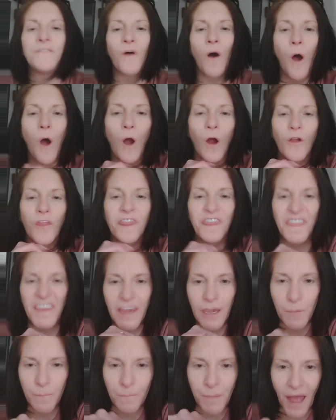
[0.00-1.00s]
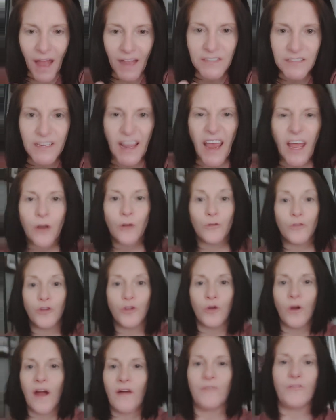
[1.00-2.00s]
far the best tanner
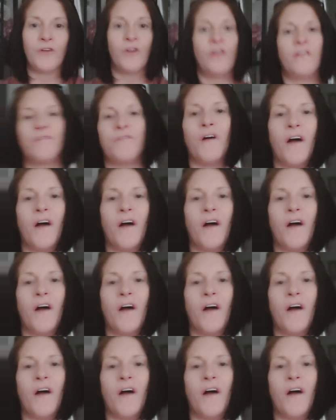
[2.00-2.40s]
you're ever going to